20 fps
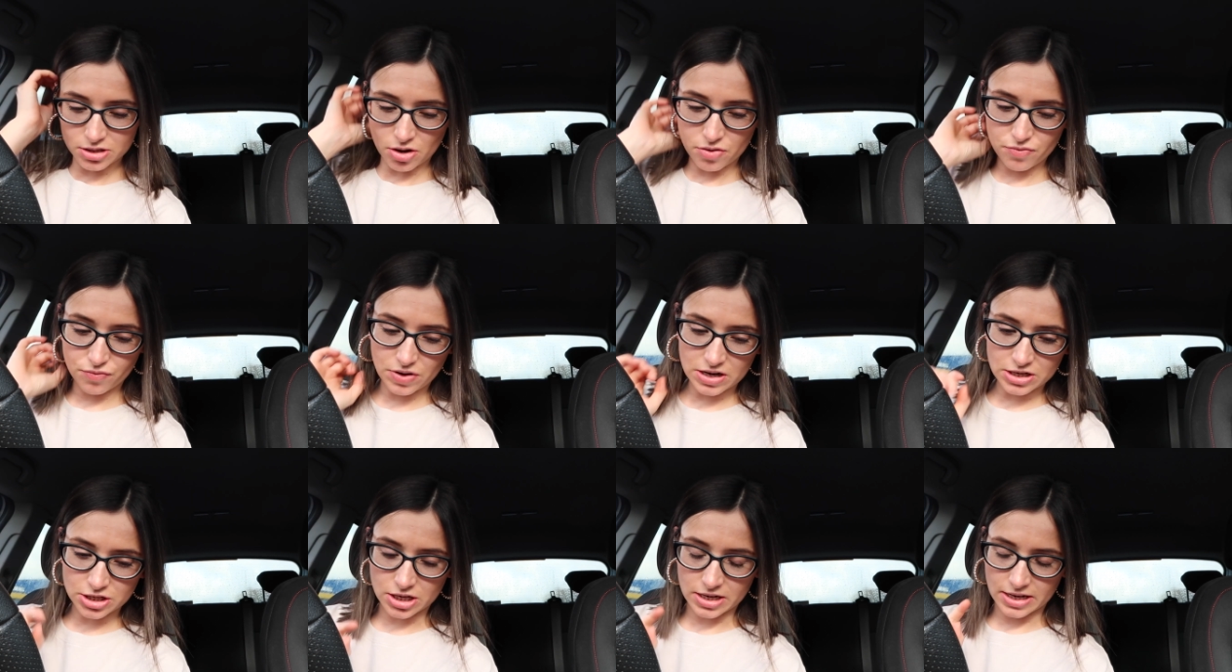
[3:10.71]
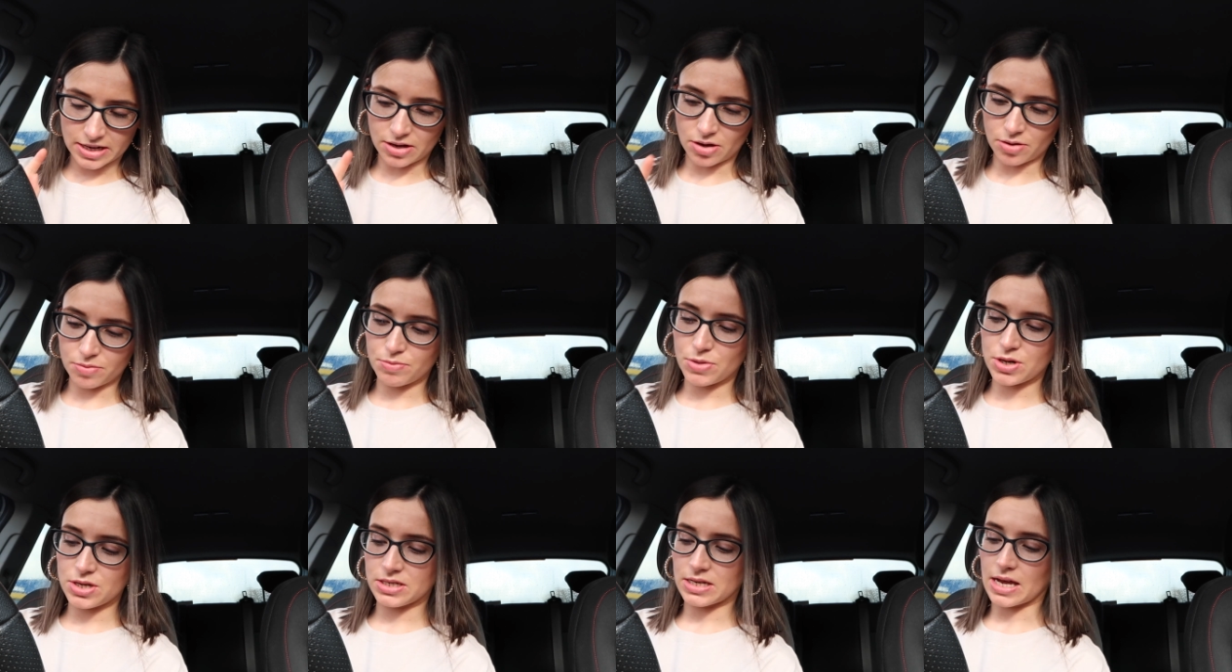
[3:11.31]
originally
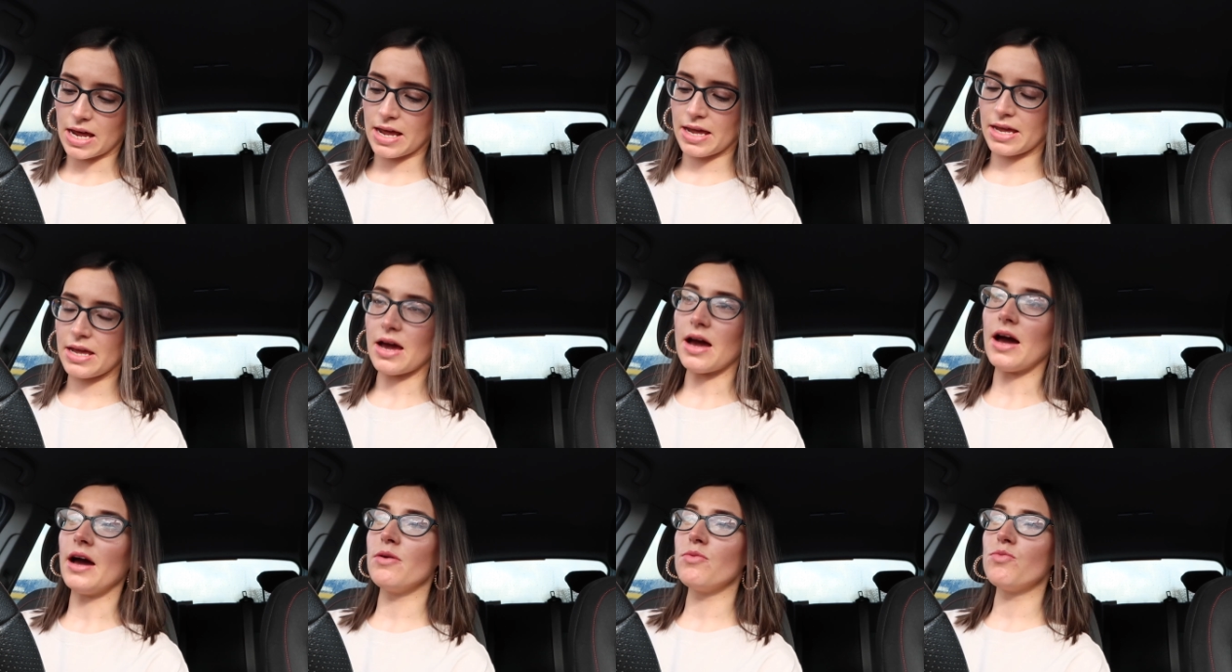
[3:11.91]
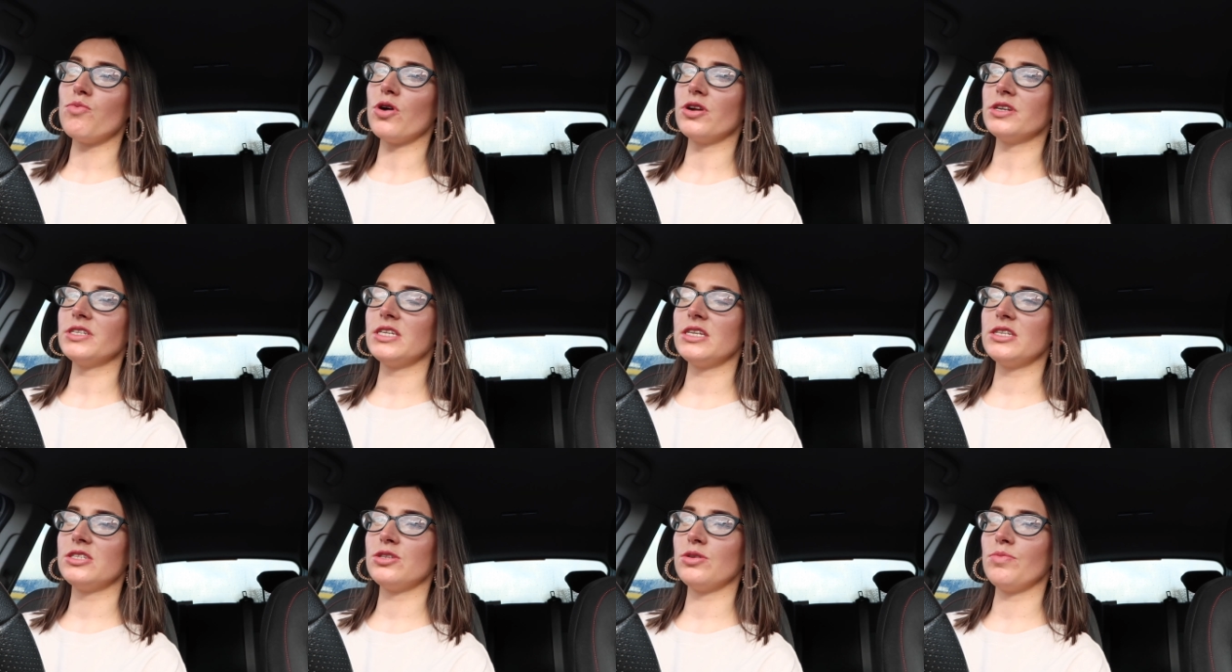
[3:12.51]
on Monday I
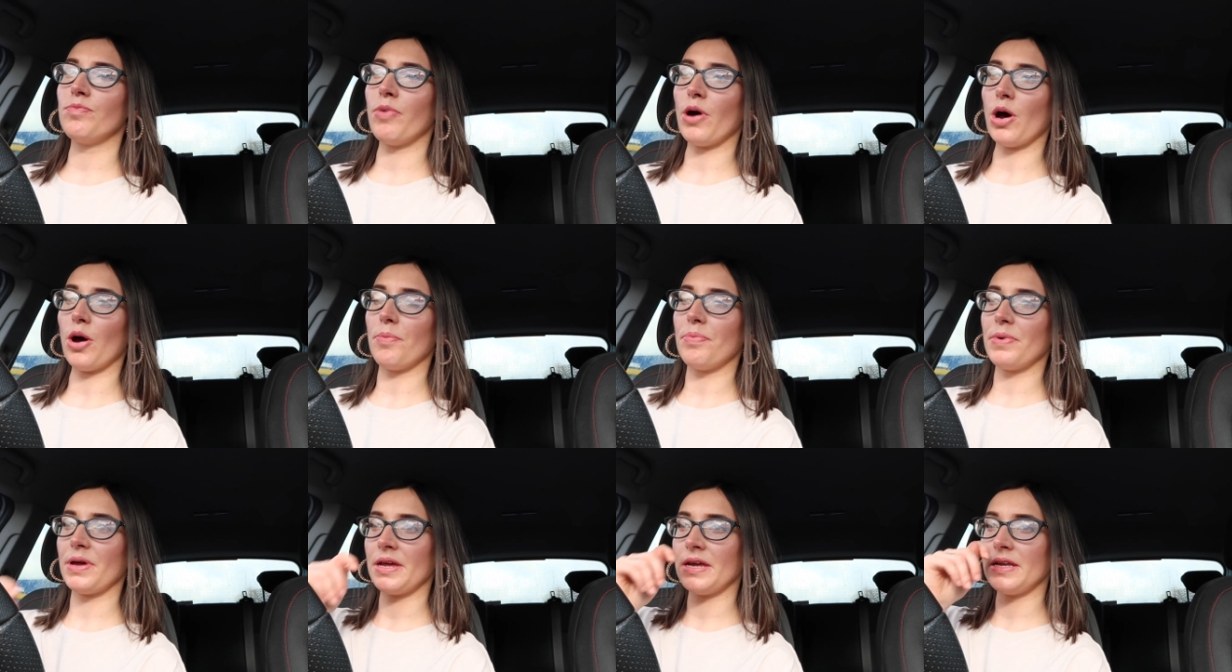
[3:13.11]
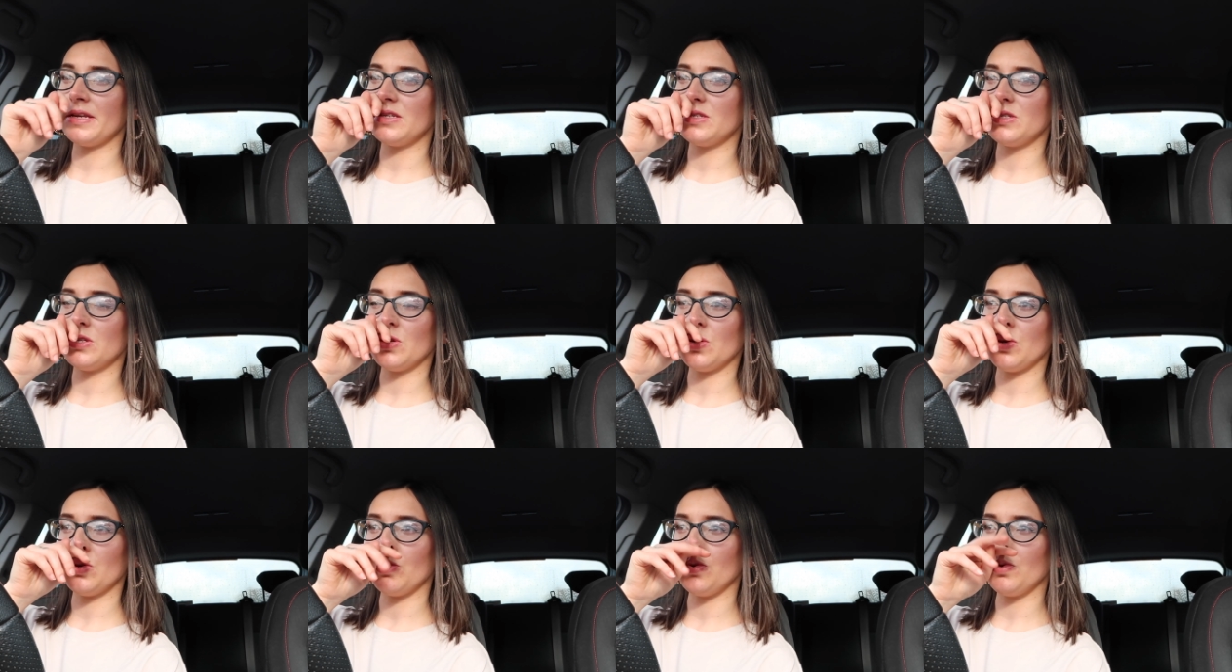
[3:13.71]
wanted to pop
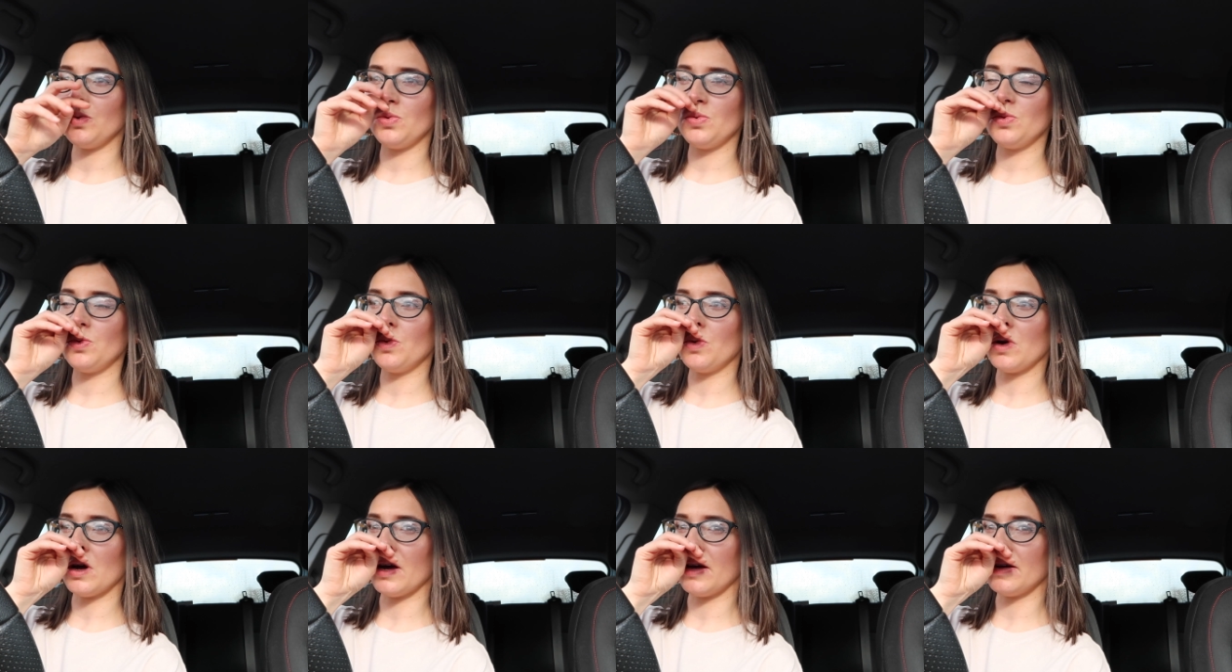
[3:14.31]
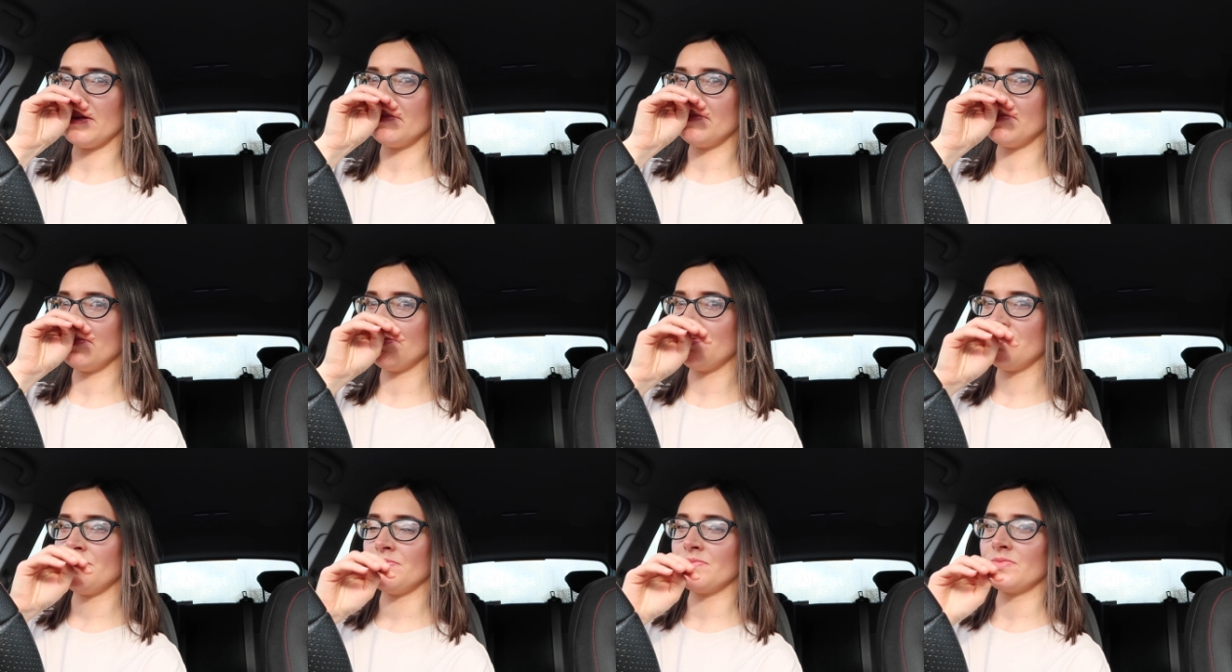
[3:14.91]
into
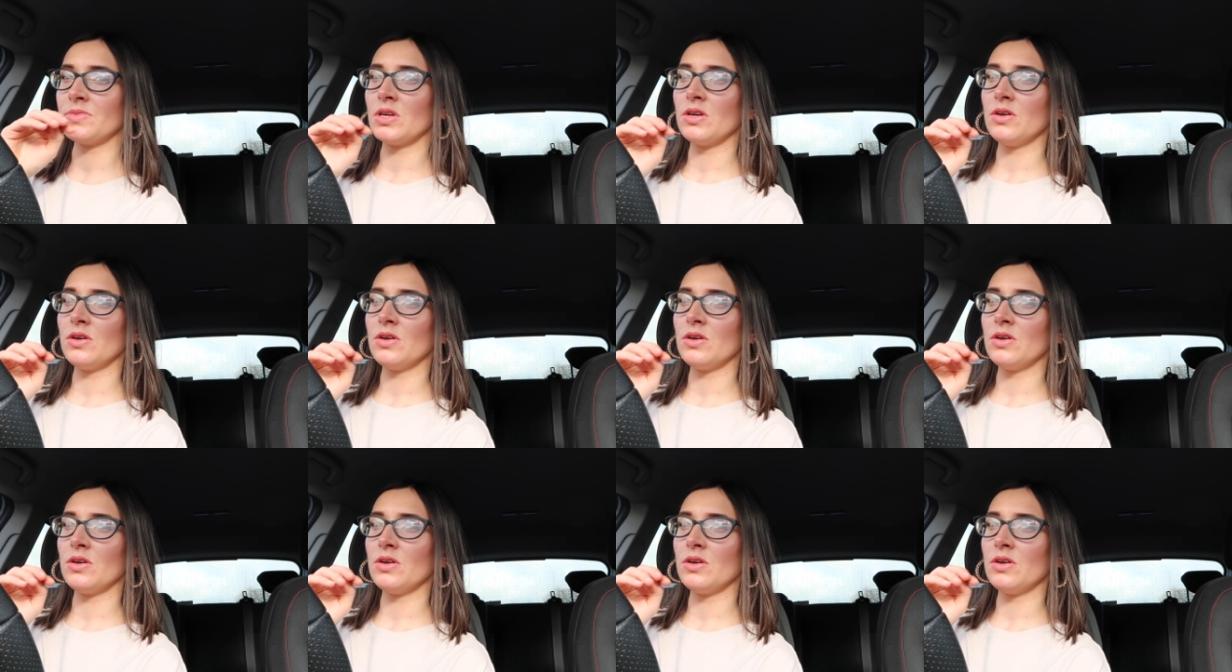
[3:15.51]
a